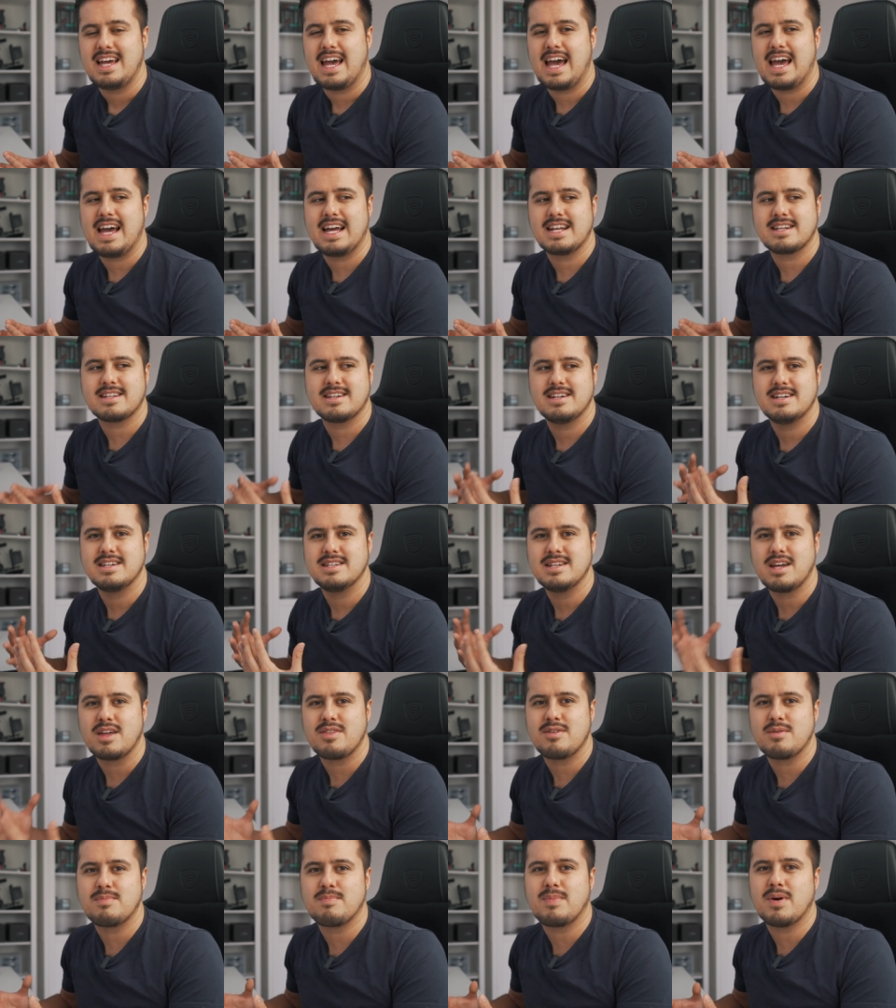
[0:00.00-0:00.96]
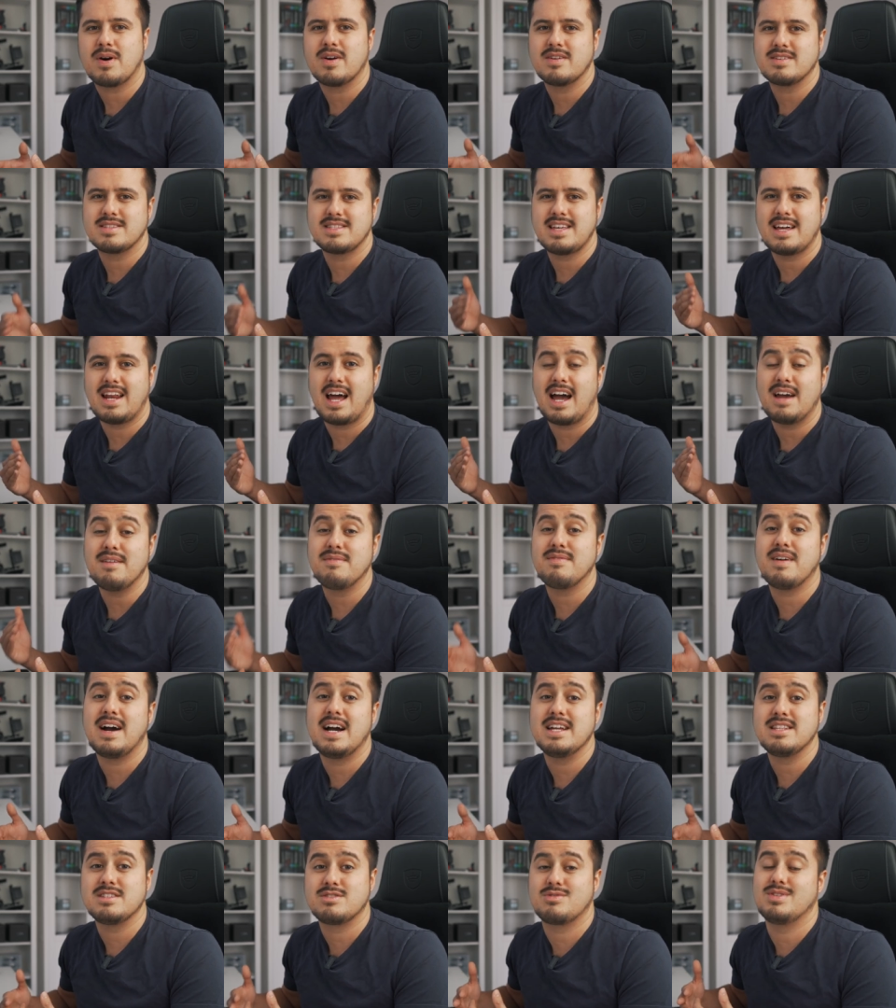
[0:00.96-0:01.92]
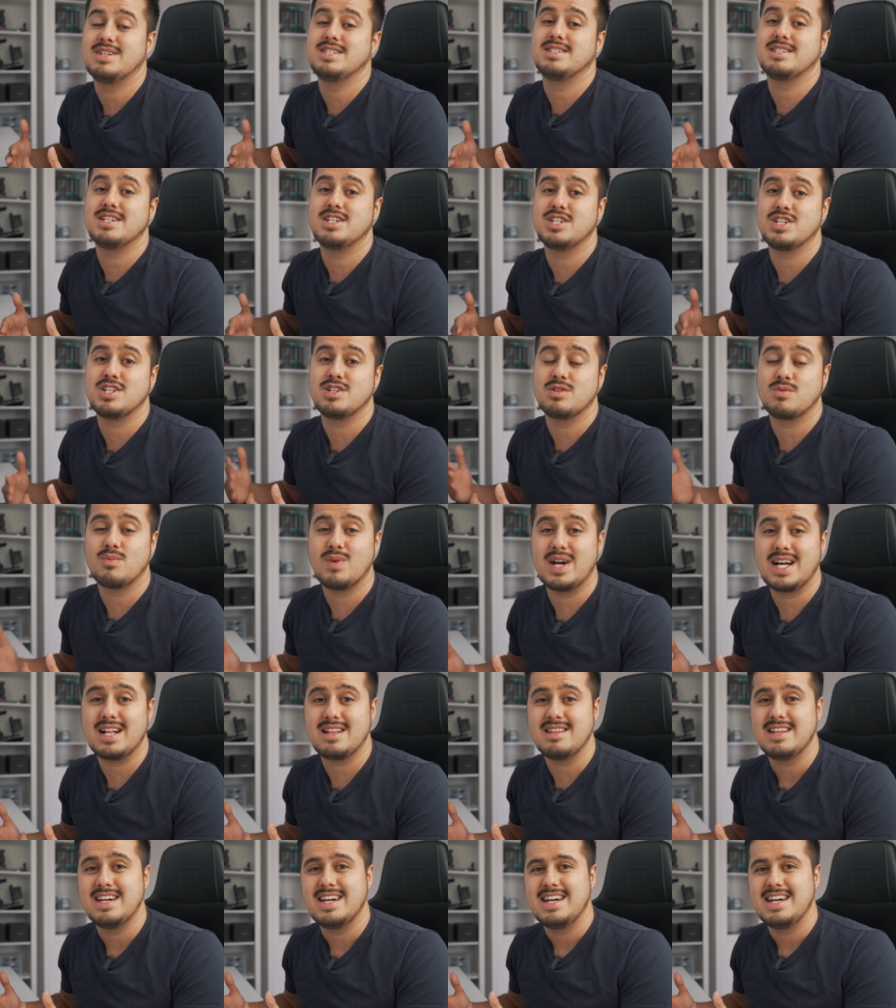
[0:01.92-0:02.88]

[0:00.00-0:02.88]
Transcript: And another part that I find transitioned well